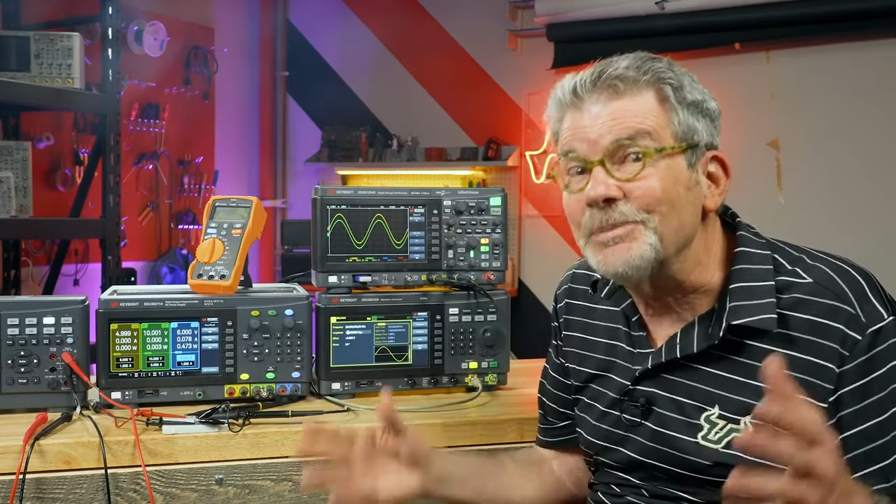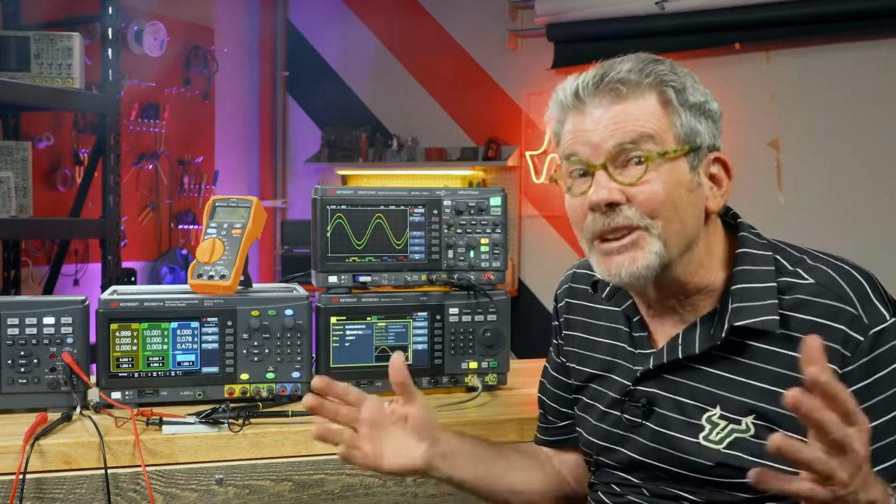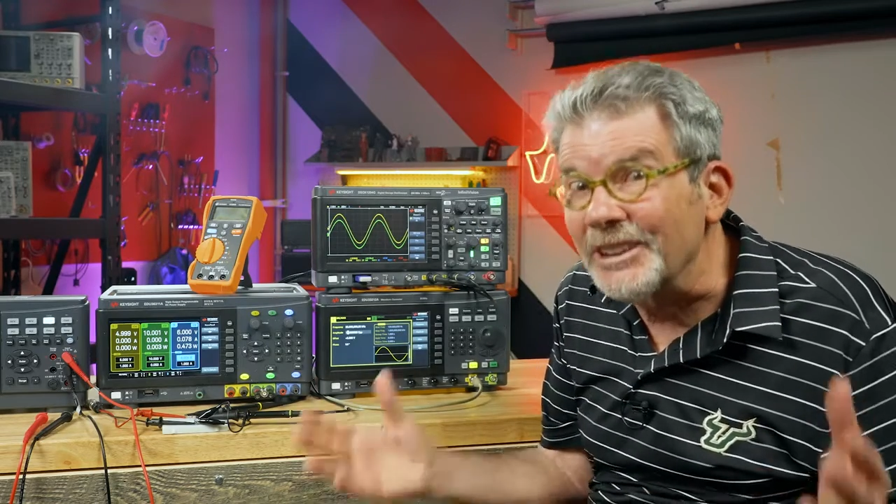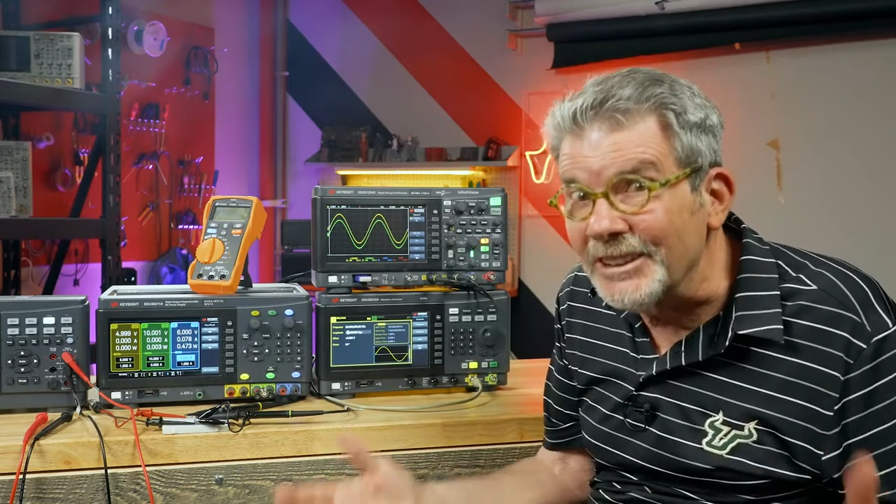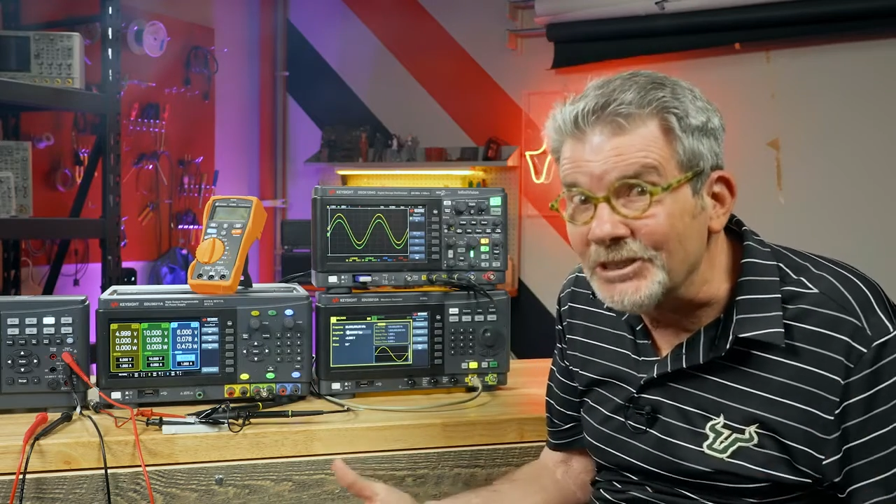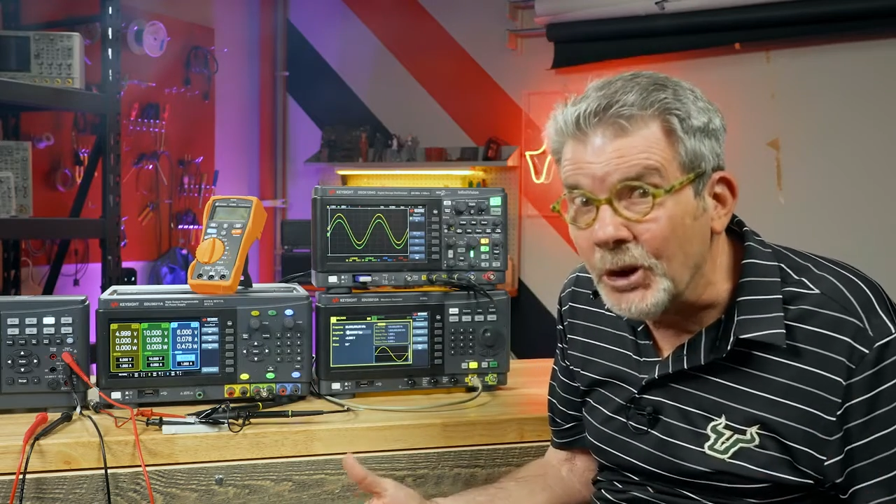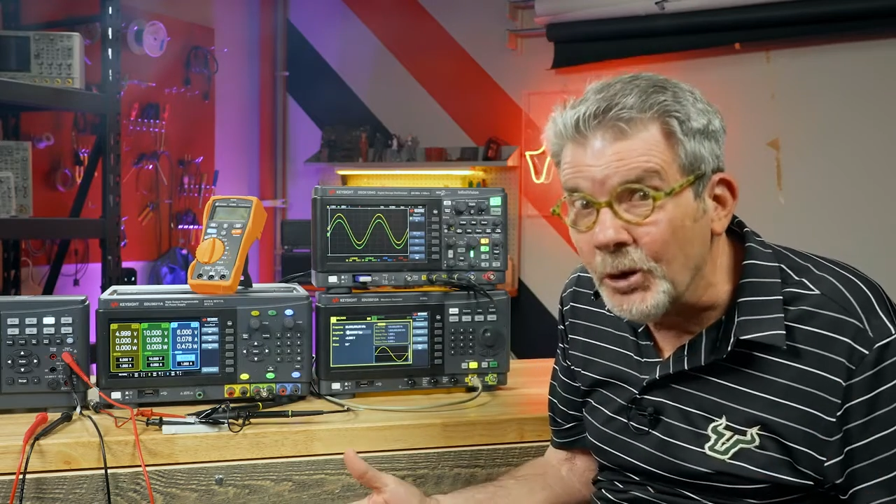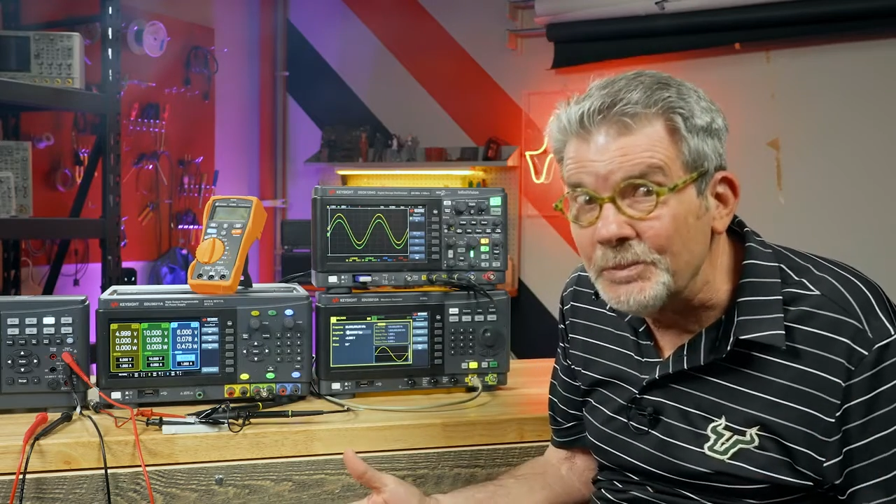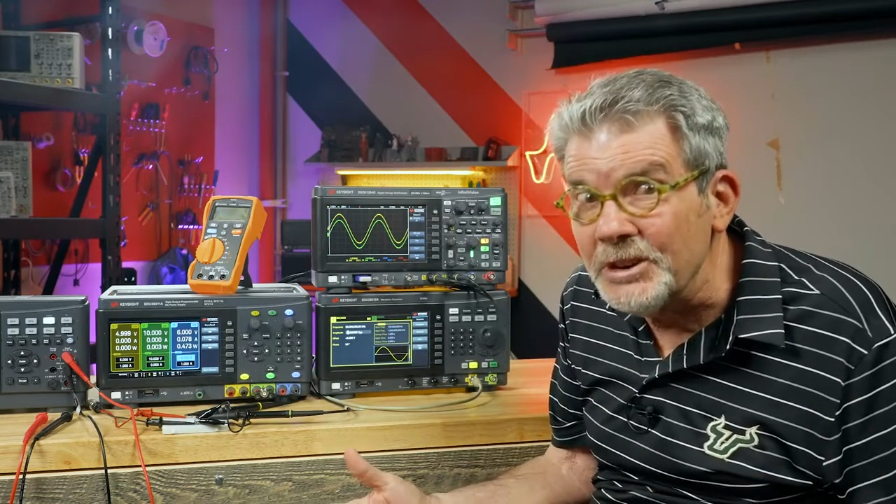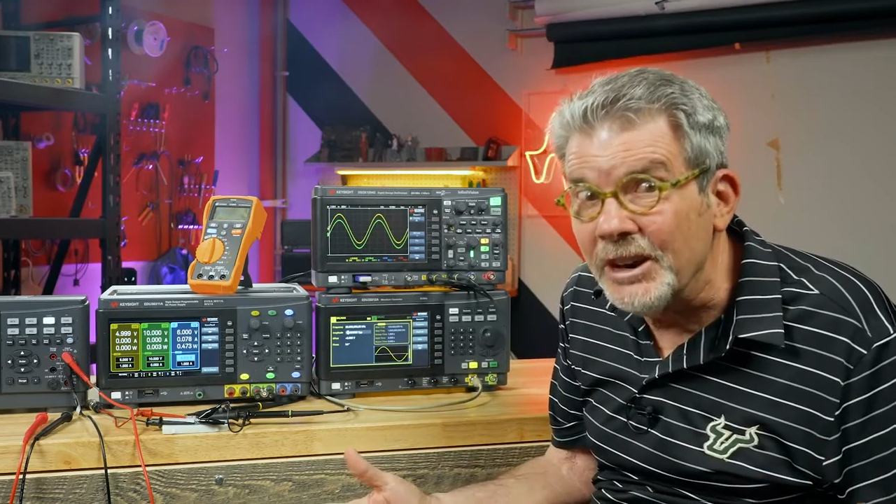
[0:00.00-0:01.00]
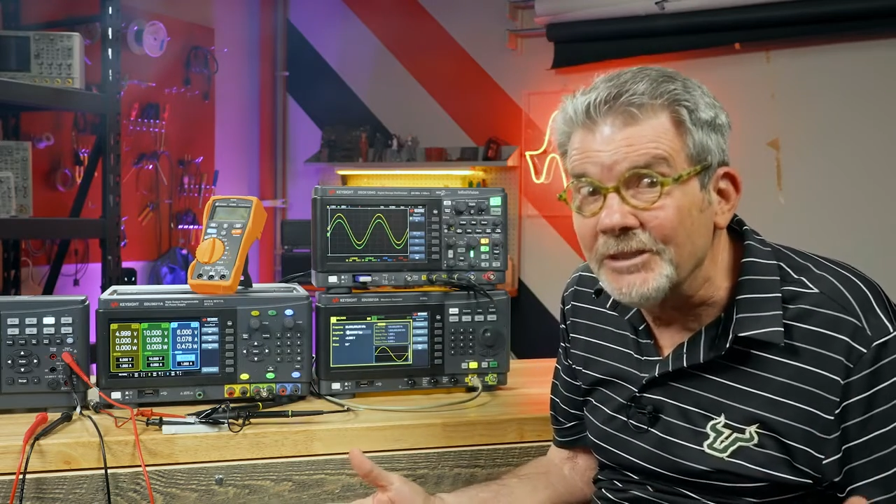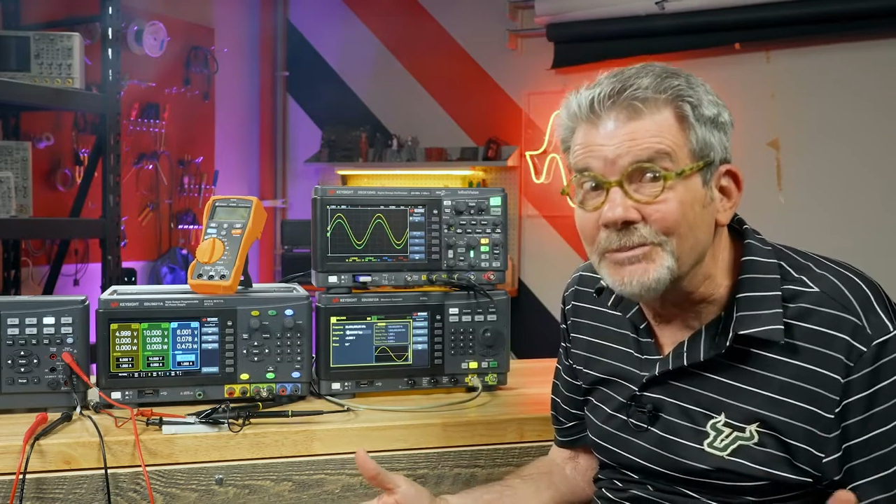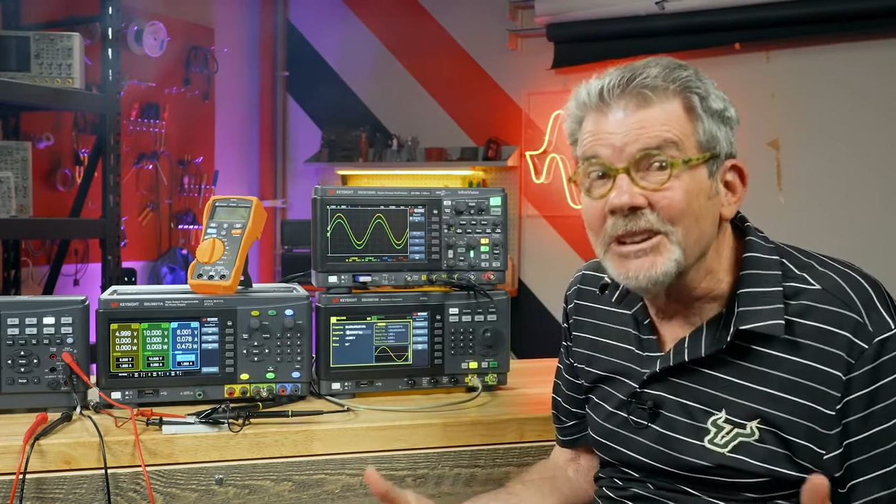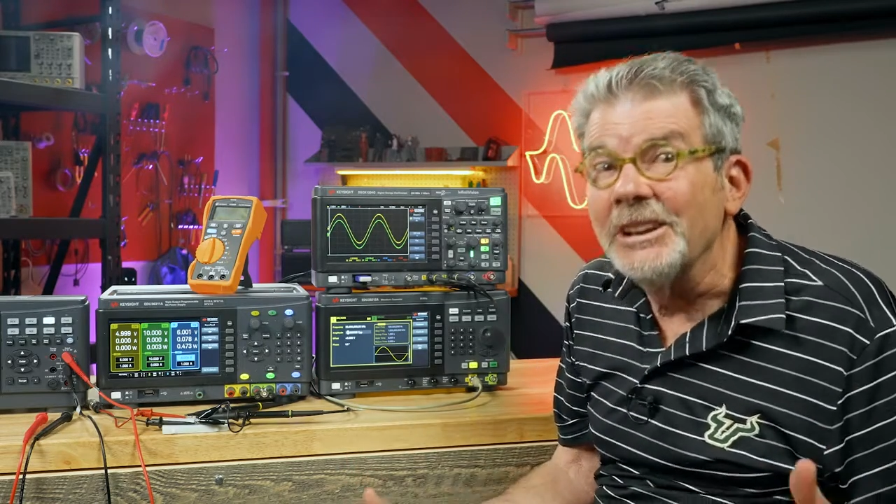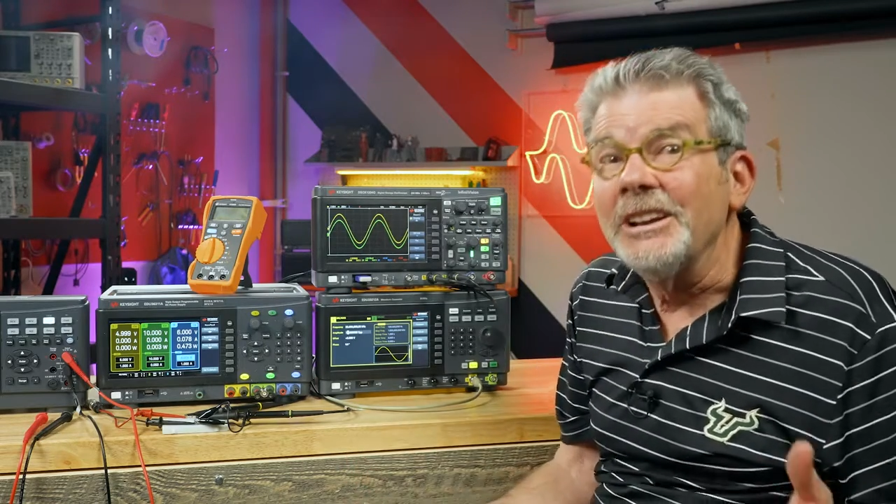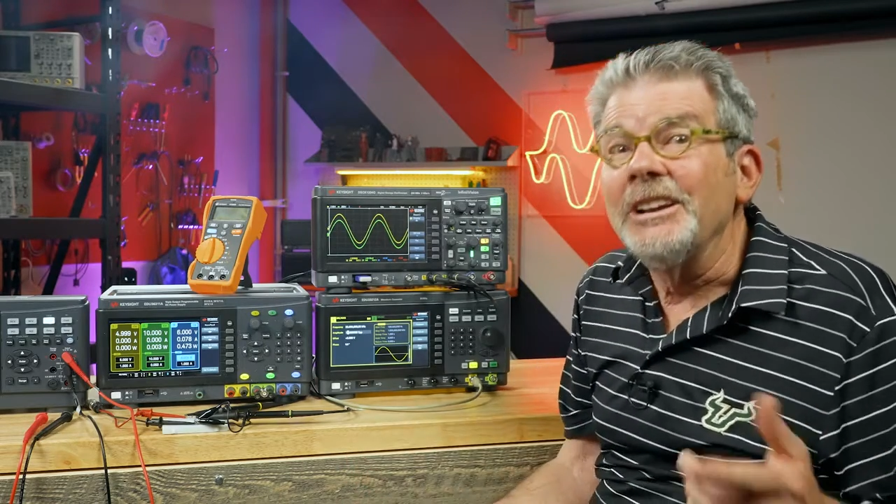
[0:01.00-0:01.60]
but let's hope not,